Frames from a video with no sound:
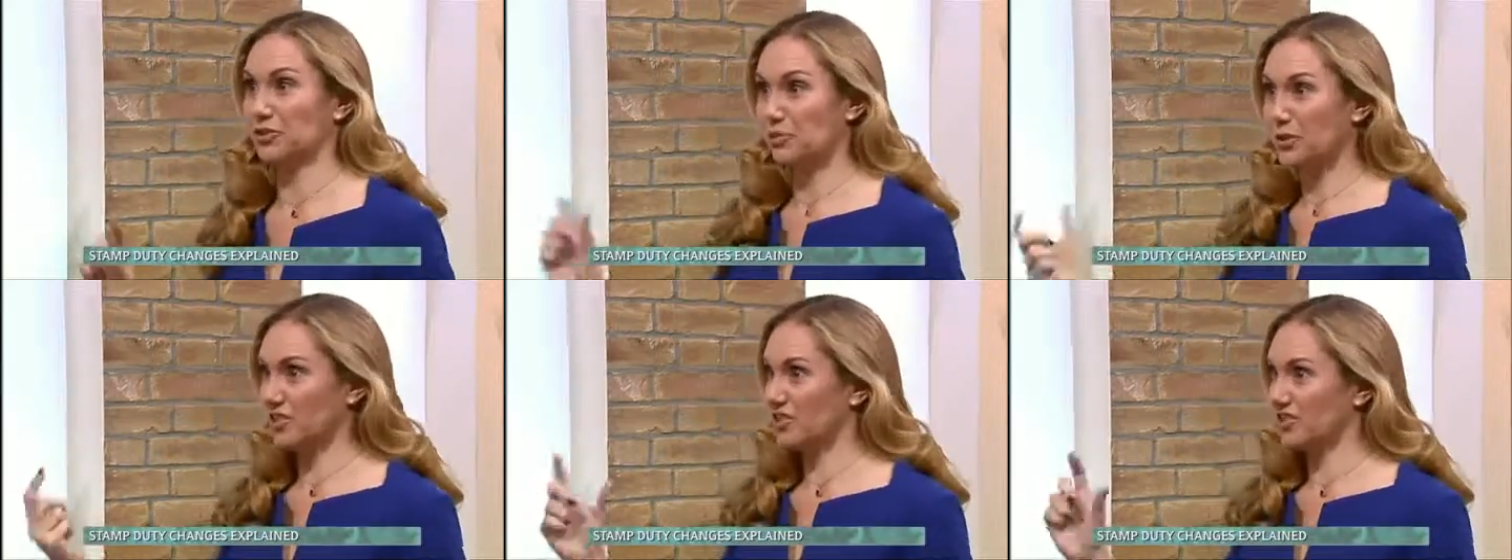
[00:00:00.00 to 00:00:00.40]

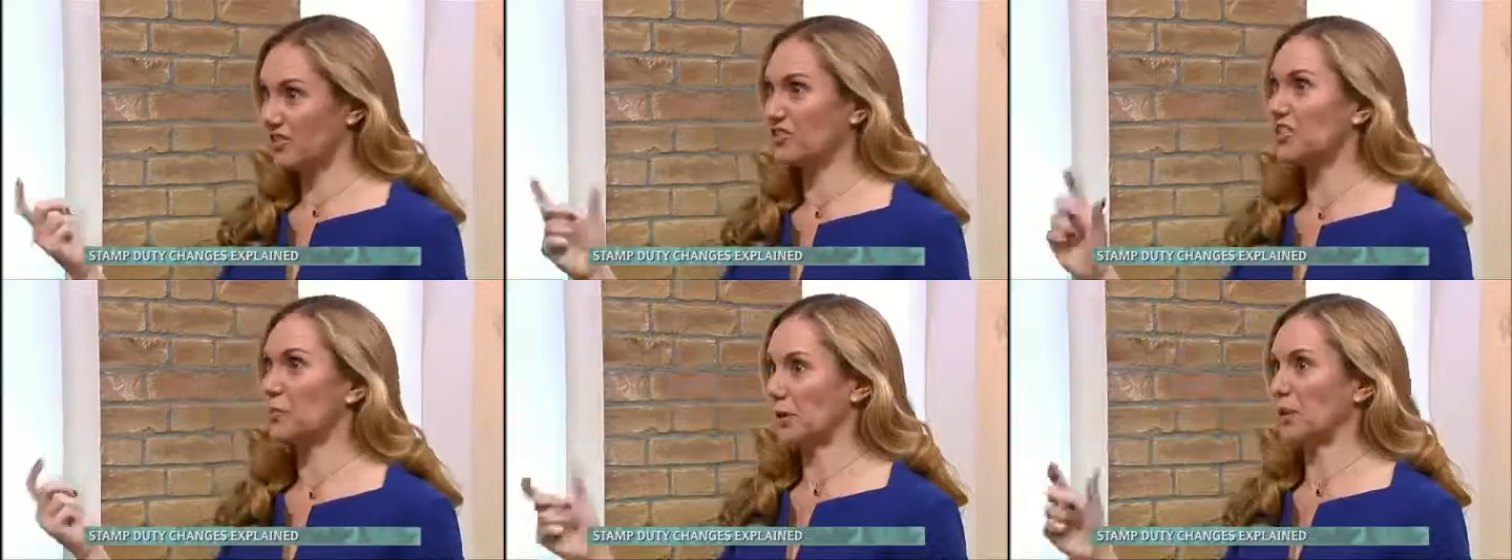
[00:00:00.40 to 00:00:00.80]
which is the
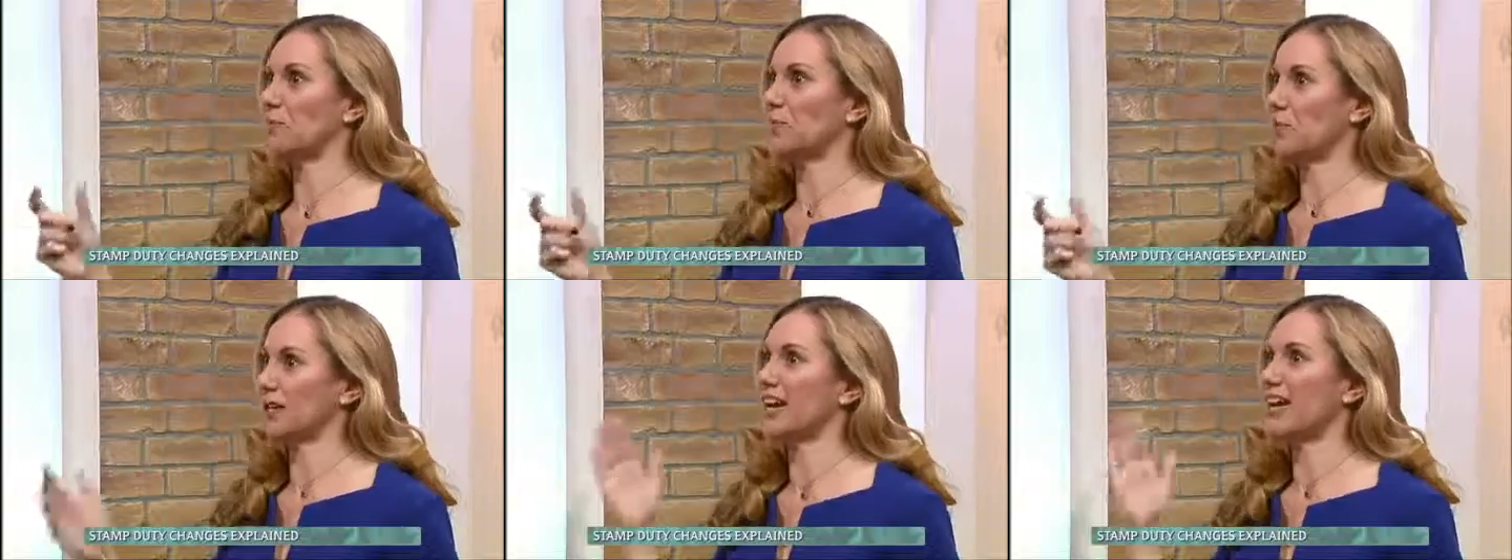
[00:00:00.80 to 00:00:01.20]
tipping
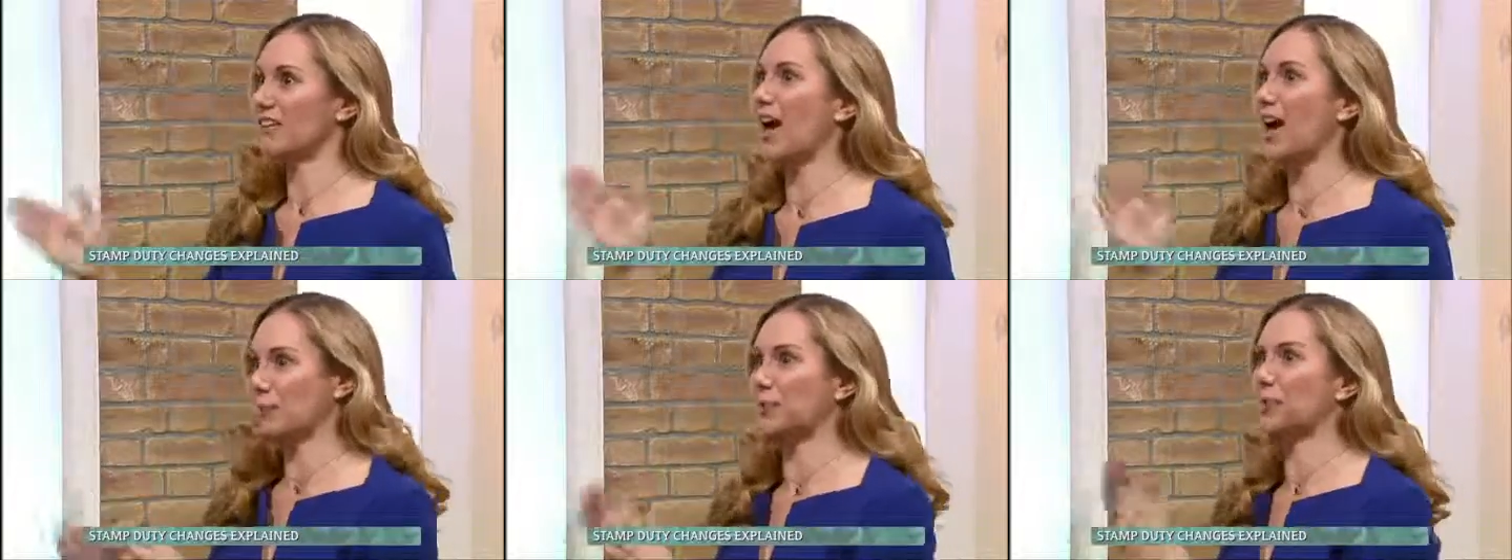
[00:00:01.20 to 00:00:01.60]
point, at
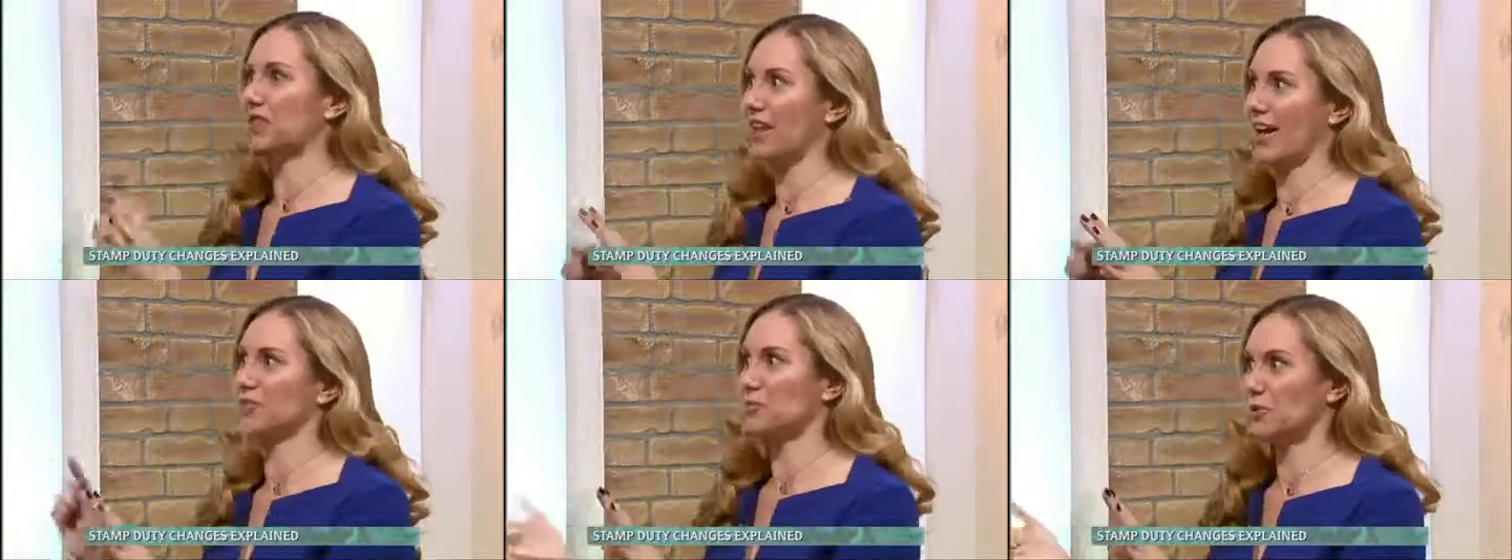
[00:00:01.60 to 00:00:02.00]
that point
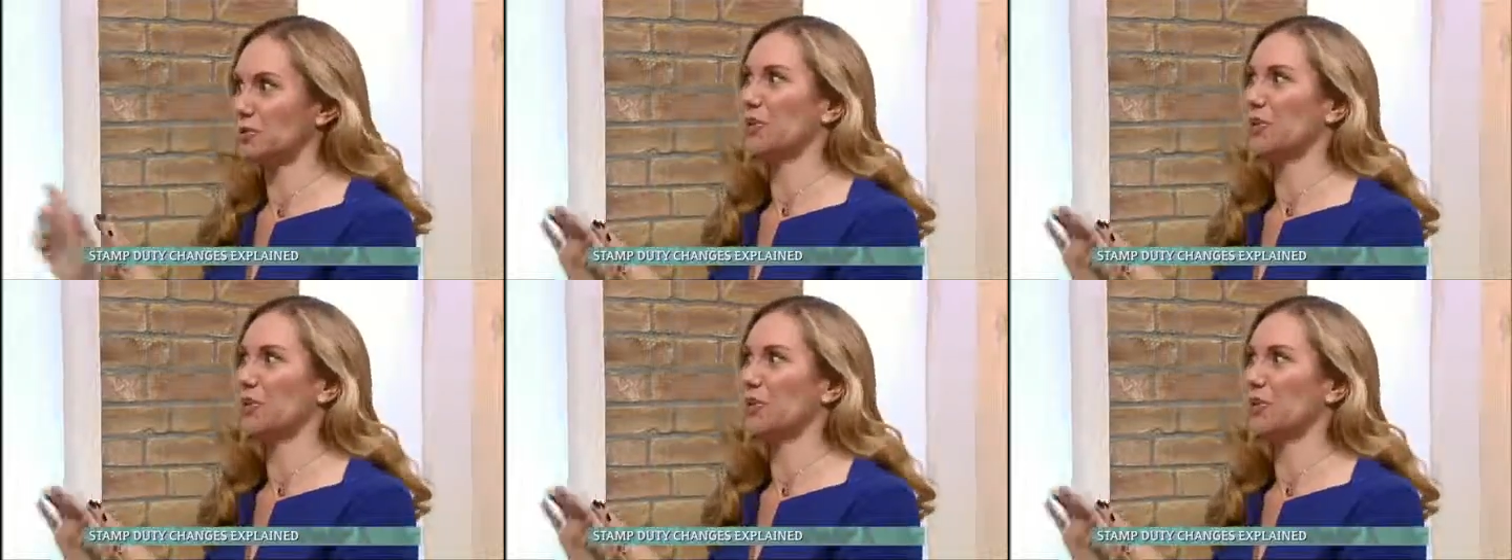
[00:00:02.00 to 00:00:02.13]
that's when you're